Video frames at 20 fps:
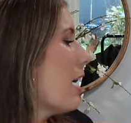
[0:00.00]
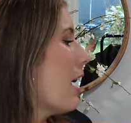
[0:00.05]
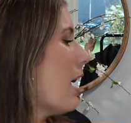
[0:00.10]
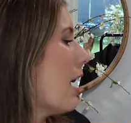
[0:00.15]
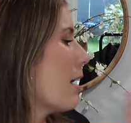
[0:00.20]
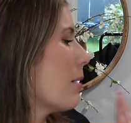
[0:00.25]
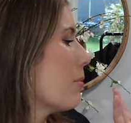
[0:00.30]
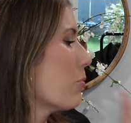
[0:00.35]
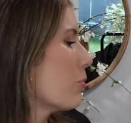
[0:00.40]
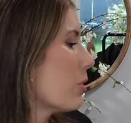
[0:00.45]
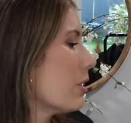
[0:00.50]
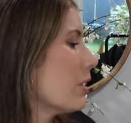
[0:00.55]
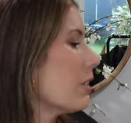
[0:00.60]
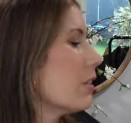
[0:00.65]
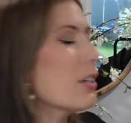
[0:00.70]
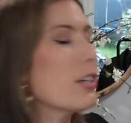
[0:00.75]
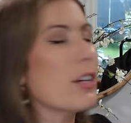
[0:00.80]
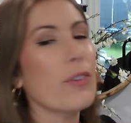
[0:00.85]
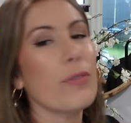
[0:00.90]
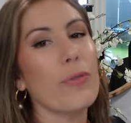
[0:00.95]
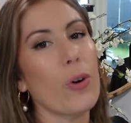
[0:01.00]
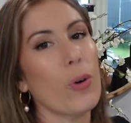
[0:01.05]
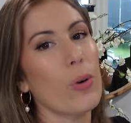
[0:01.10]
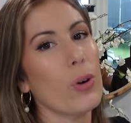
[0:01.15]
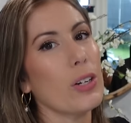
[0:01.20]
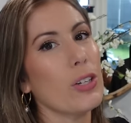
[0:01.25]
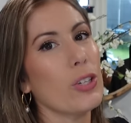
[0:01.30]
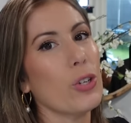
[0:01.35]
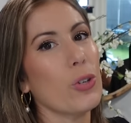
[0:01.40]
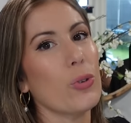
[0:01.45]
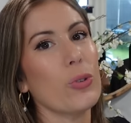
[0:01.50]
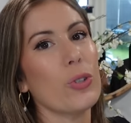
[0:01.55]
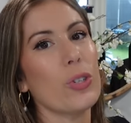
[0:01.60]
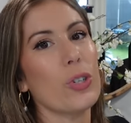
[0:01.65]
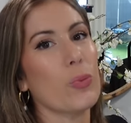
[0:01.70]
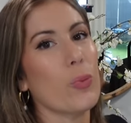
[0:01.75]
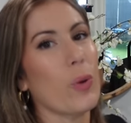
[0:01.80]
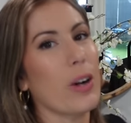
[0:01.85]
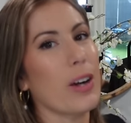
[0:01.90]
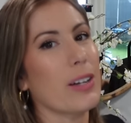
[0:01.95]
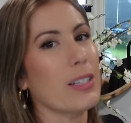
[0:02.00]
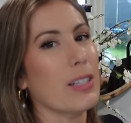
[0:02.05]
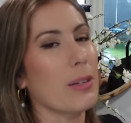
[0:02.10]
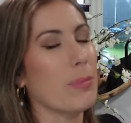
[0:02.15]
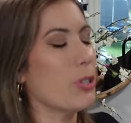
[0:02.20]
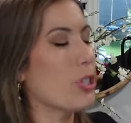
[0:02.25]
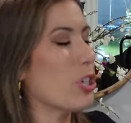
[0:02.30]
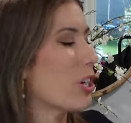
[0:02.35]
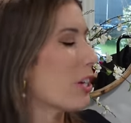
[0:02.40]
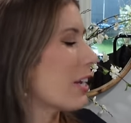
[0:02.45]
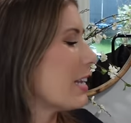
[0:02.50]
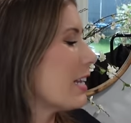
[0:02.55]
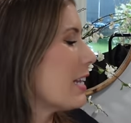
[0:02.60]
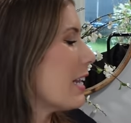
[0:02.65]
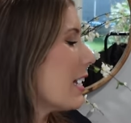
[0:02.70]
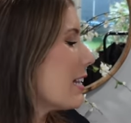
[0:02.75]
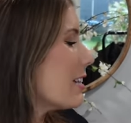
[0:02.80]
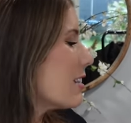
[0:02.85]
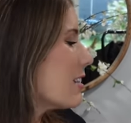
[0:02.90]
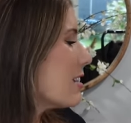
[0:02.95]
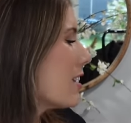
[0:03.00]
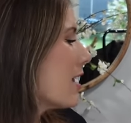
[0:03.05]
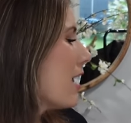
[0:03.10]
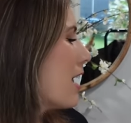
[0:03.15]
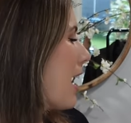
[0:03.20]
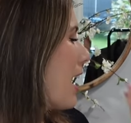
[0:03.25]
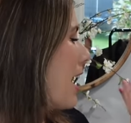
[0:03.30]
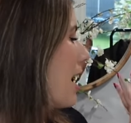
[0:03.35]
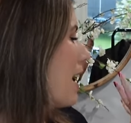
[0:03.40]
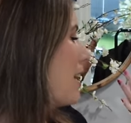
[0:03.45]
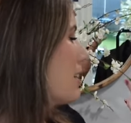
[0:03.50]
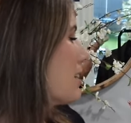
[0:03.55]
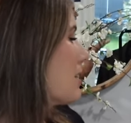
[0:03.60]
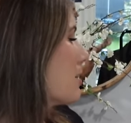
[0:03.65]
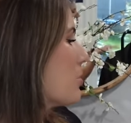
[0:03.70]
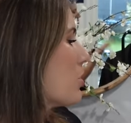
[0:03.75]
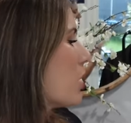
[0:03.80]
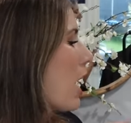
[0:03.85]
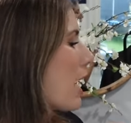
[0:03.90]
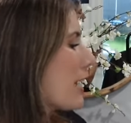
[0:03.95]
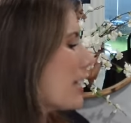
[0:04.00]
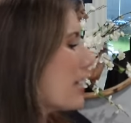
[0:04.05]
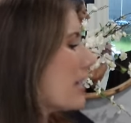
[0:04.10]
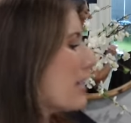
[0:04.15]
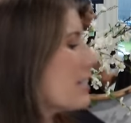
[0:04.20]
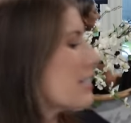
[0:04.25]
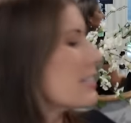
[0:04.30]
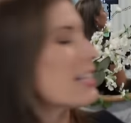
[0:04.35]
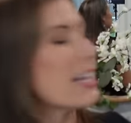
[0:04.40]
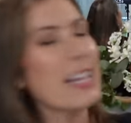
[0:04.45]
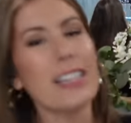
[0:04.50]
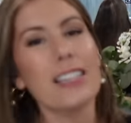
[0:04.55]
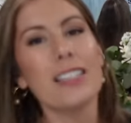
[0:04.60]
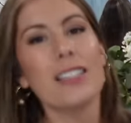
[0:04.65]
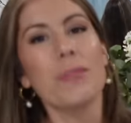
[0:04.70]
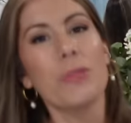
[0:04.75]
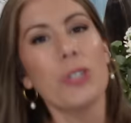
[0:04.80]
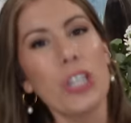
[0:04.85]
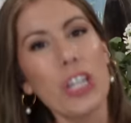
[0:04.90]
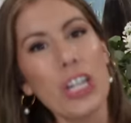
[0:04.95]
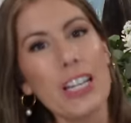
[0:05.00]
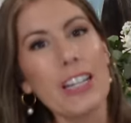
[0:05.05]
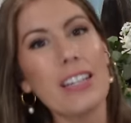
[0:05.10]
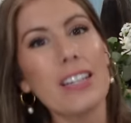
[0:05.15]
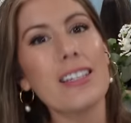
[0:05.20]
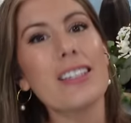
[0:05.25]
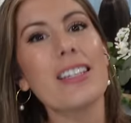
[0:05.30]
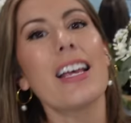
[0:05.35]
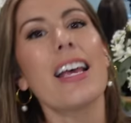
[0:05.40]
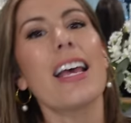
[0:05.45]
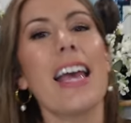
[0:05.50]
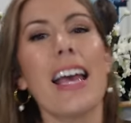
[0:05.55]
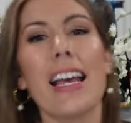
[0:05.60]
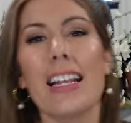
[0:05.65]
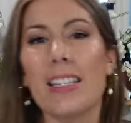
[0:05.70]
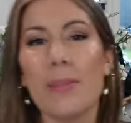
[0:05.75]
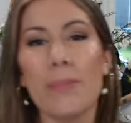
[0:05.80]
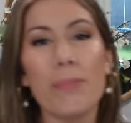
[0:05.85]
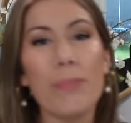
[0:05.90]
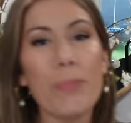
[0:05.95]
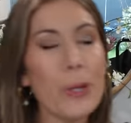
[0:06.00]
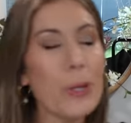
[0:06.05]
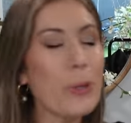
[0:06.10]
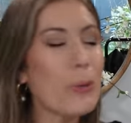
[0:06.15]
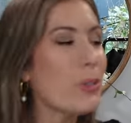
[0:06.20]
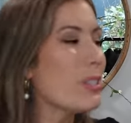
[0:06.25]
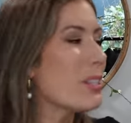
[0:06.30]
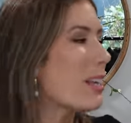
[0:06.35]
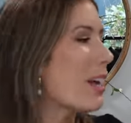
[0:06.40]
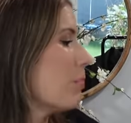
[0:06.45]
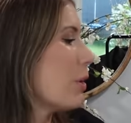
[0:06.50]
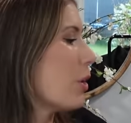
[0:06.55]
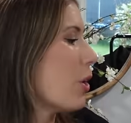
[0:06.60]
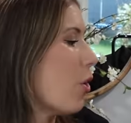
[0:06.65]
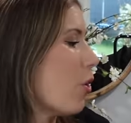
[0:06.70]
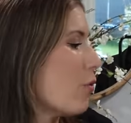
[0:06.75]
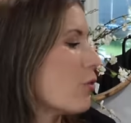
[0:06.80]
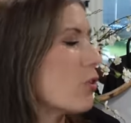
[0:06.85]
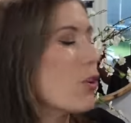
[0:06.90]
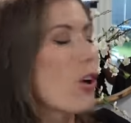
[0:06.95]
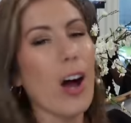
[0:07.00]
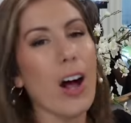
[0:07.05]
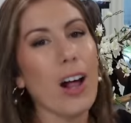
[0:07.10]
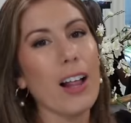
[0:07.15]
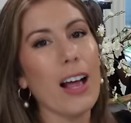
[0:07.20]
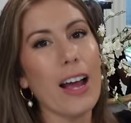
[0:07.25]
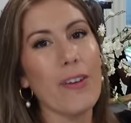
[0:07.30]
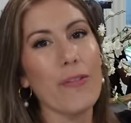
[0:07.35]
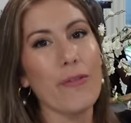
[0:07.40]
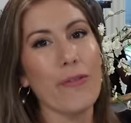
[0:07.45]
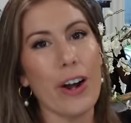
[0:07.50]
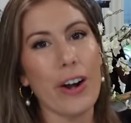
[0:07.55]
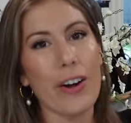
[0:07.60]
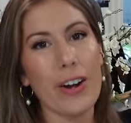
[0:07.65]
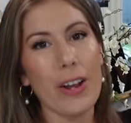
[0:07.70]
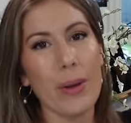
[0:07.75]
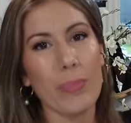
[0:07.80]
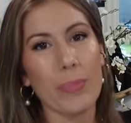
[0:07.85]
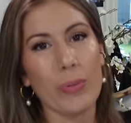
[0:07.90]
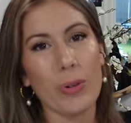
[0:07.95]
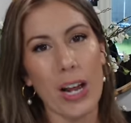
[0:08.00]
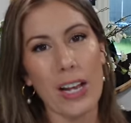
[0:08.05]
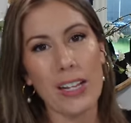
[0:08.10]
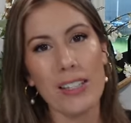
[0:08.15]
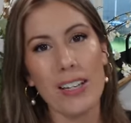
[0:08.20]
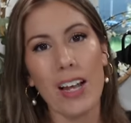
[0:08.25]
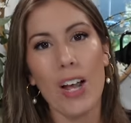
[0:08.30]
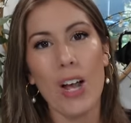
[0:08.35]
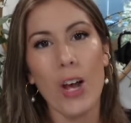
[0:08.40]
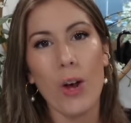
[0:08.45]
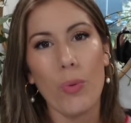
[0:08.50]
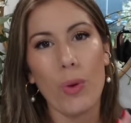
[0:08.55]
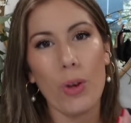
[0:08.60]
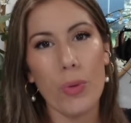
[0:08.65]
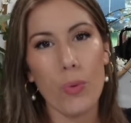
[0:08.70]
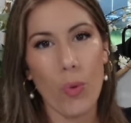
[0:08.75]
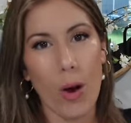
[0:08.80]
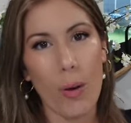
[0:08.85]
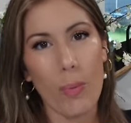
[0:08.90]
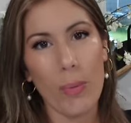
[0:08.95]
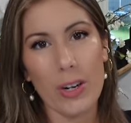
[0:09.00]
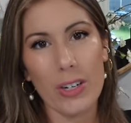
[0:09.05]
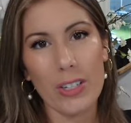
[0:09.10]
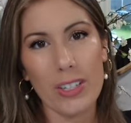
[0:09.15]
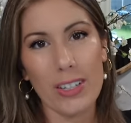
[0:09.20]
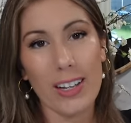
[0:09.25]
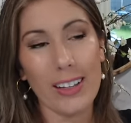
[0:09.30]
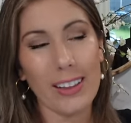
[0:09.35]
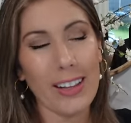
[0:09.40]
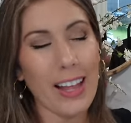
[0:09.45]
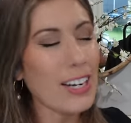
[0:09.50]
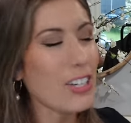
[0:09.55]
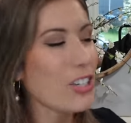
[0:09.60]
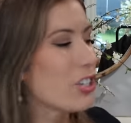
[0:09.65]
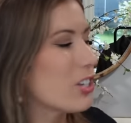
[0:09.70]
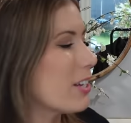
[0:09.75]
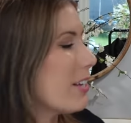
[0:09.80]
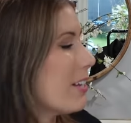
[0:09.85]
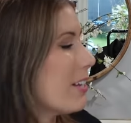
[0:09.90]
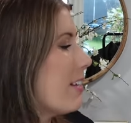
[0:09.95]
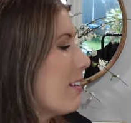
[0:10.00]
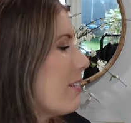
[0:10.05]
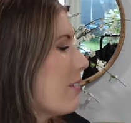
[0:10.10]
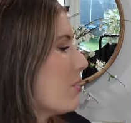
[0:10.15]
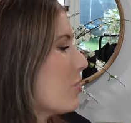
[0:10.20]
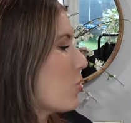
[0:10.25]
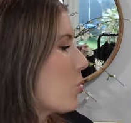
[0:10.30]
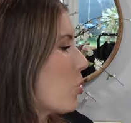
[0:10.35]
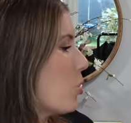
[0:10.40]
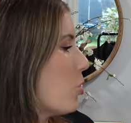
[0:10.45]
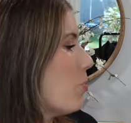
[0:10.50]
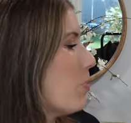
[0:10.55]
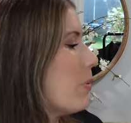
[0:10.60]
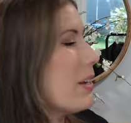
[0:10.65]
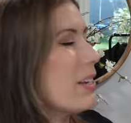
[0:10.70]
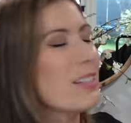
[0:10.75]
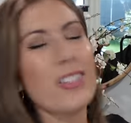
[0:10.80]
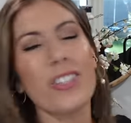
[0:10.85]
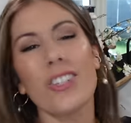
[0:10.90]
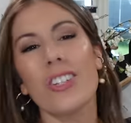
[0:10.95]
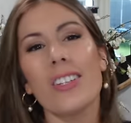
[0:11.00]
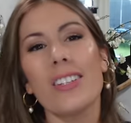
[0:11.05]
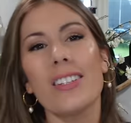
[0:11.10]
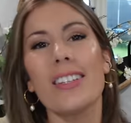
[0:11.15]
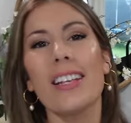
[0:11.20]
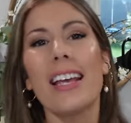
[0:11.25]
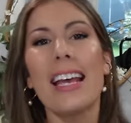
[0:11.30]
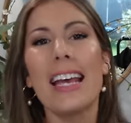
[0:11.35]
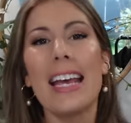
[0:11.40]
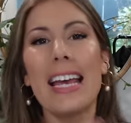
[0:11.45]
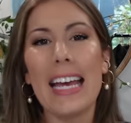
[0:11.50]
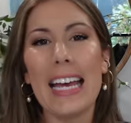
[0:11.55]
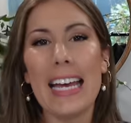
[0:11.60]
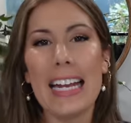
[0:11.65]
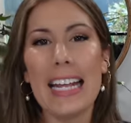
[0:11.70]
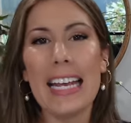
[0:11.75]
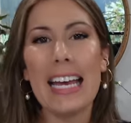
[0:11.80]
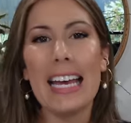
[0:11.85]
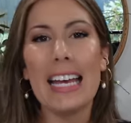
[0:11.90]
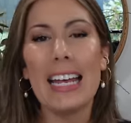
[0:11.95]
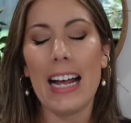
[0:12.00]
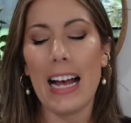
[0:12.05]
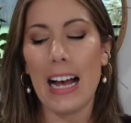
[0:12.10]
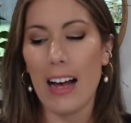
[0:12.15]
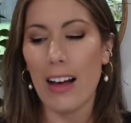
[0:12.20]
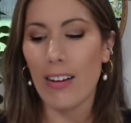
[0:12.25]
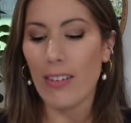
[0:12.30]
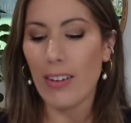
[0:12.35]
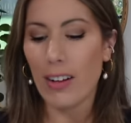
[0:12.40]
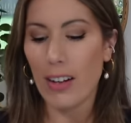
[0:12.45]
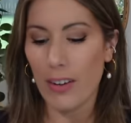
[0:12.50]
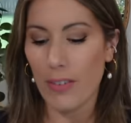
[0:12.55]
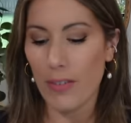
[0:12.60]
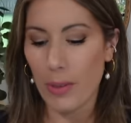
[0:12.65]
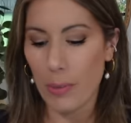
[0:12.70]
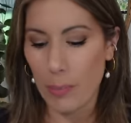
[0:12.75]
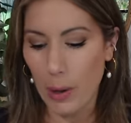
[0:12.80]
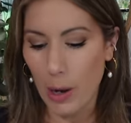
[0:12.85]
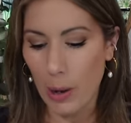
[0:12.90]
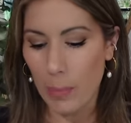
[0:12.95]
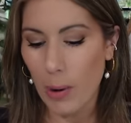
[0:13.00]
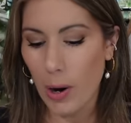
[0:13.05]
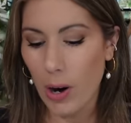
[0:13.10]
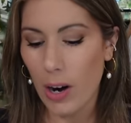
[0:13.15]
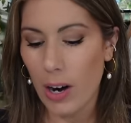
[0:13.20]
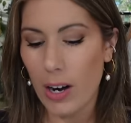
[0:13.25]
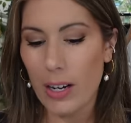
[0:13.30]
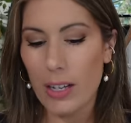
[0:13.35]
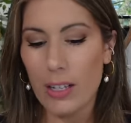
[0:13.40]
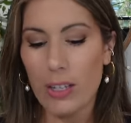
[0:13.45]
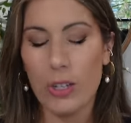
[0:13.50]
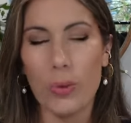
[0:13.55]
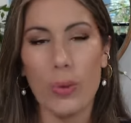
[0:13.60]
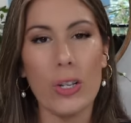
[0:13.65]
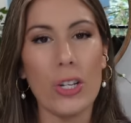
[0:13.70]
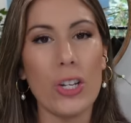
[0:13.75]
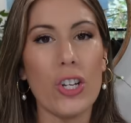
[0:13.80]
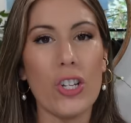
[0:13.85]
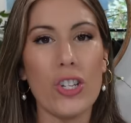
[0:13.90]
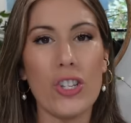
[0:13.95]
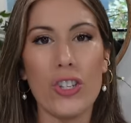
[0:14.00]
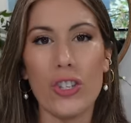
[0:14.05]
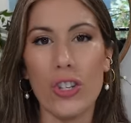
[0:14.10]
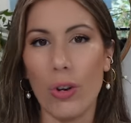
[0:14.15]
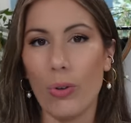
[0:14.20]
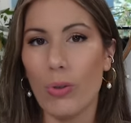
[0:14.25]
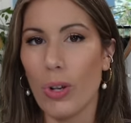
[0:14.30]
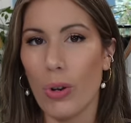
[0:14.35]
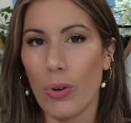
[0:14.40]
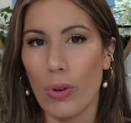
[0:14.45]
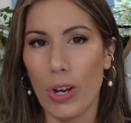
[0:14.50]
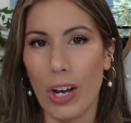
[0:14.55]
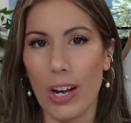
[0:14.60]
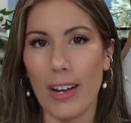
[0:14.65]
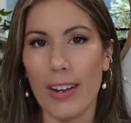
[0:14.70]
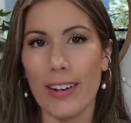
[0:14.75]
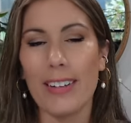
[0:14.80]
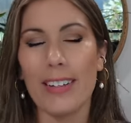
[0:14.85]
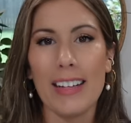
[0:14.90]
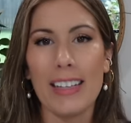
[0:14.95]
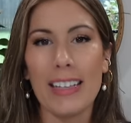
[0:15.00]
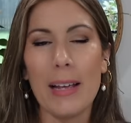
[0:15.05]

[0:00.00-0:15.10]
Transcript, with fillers: I am really looking forward to just wearing some chunky knits and some jackets and some jeans and some boots. But overall, I am very impressed with Walmart's collection Scoop is just hitting it out of the ballpark, doing so, so good.